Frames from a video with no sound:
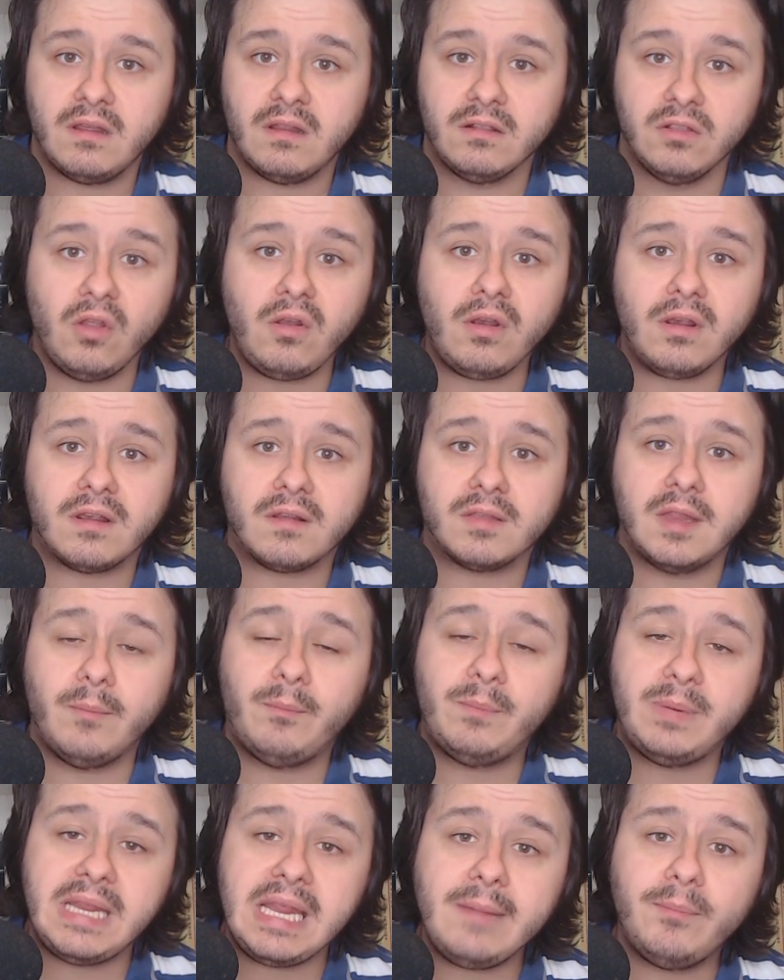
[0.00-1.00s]
Look, the
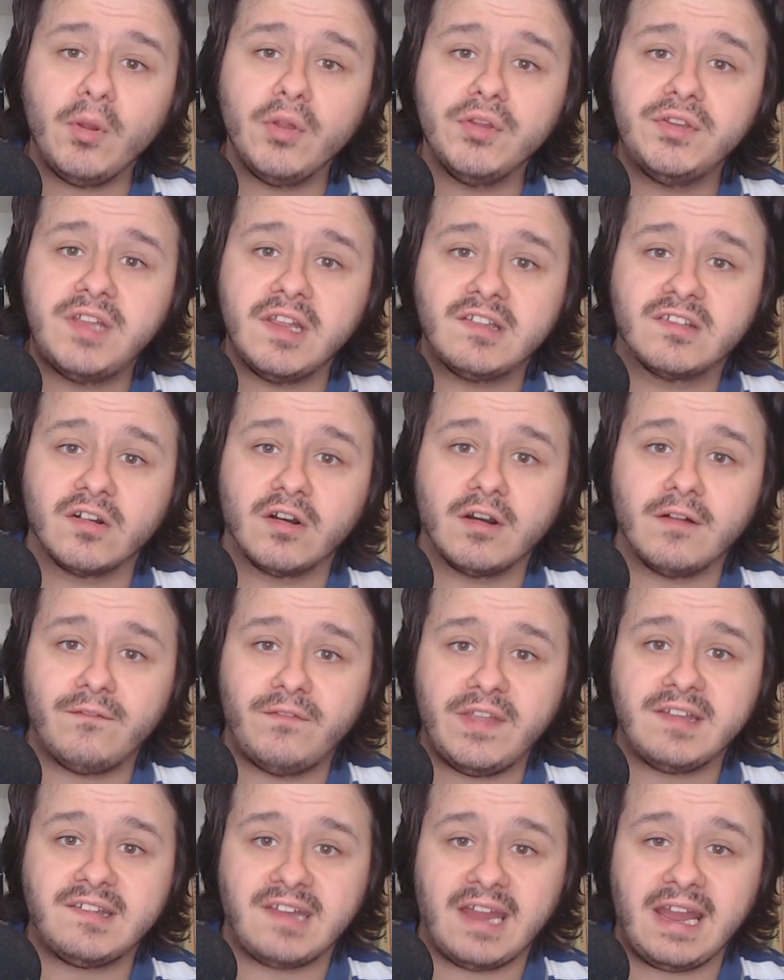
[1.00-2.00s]
people deserve
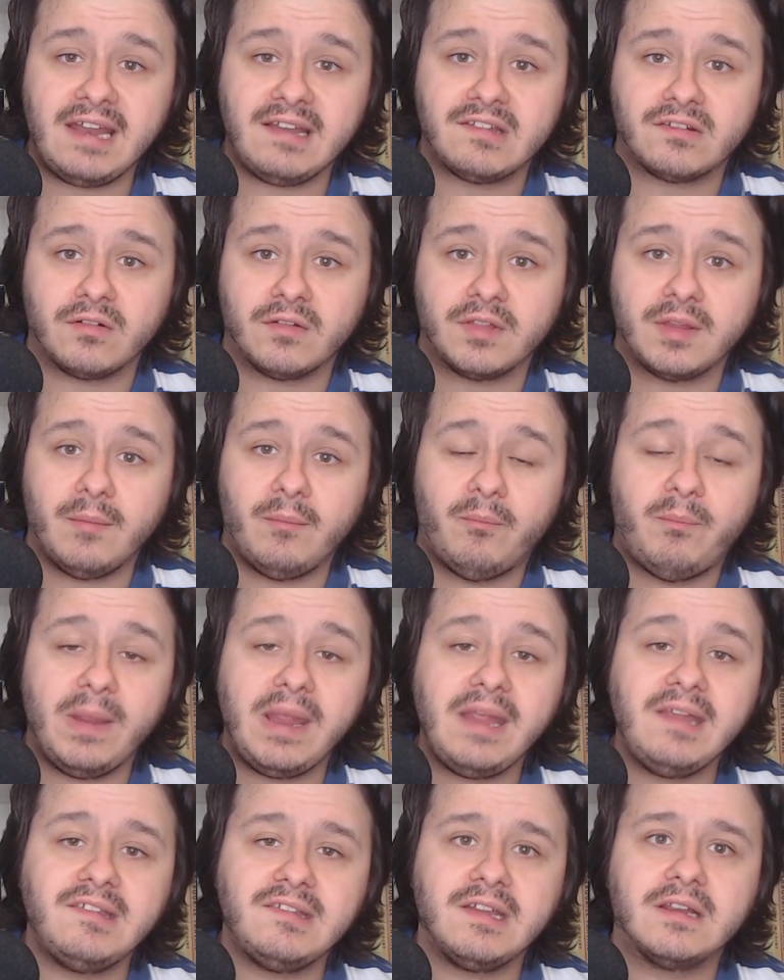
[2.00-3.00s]
this answer. The
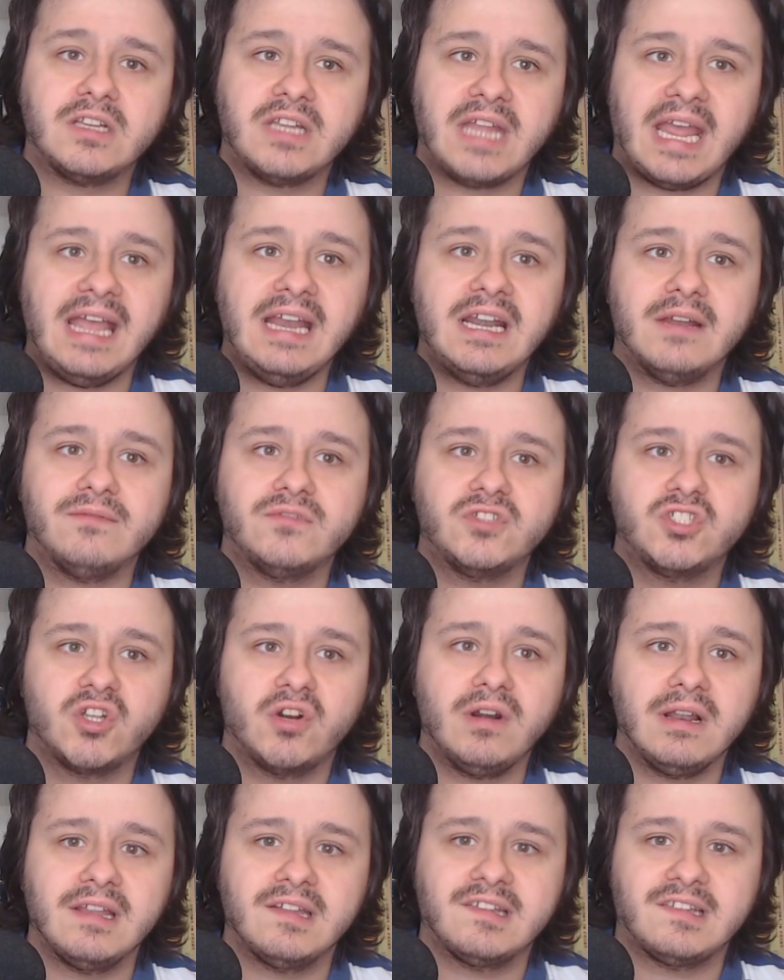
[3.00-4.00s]
basic tenet of
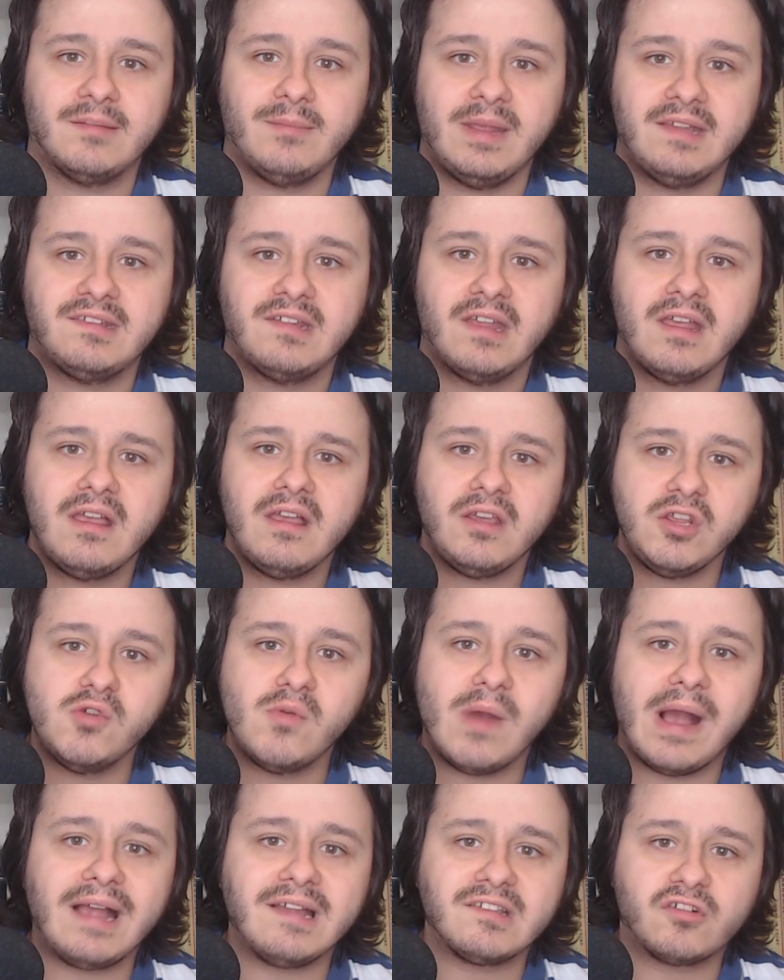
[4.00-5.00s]
journalism is
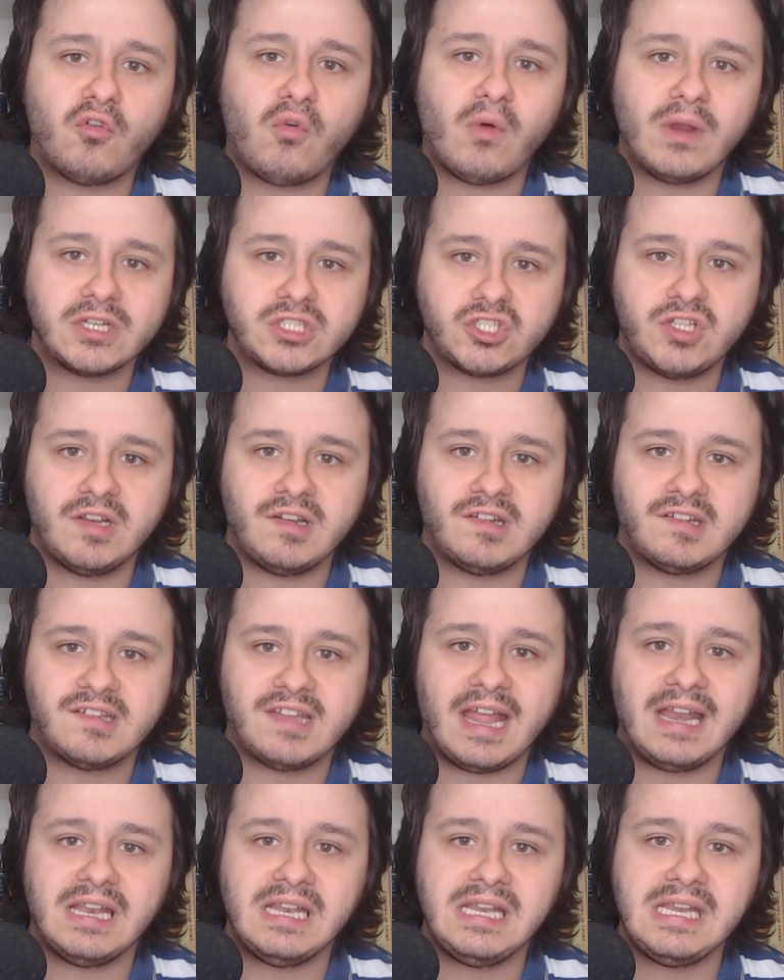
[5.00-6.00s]
you ask questions
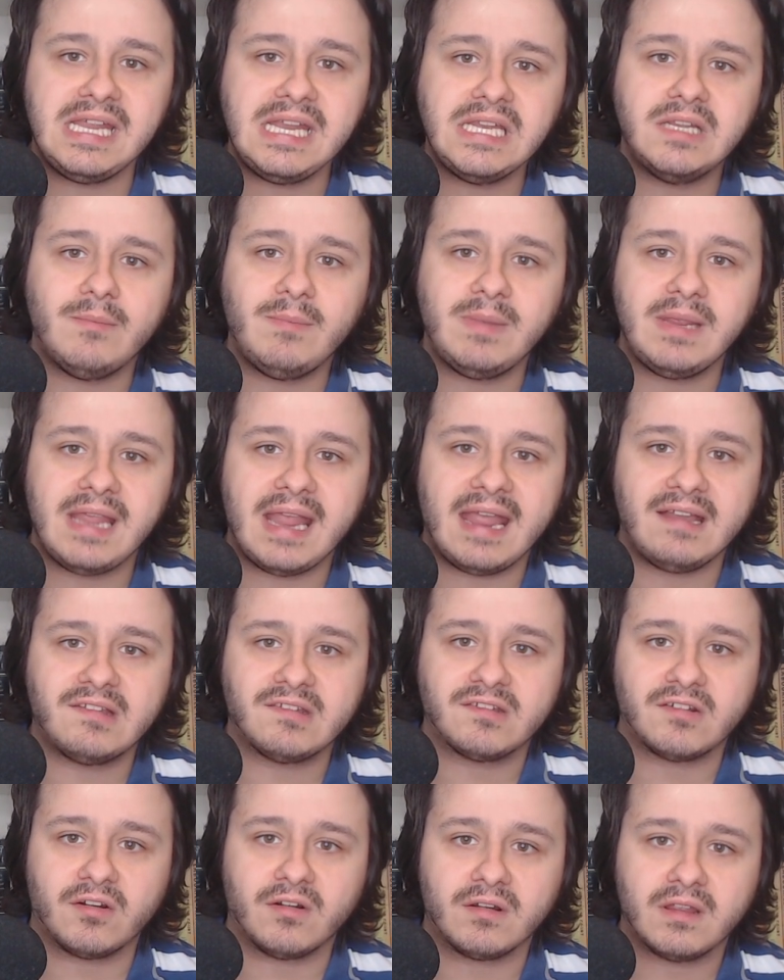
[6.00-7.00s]
that need to be
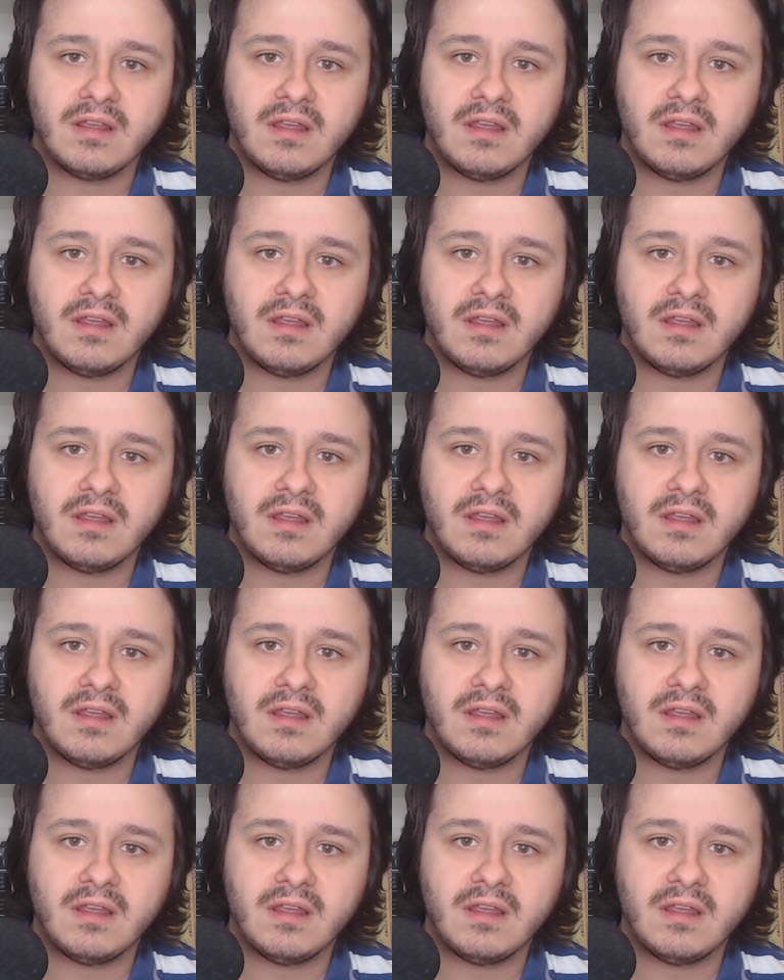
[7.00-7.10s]
answered,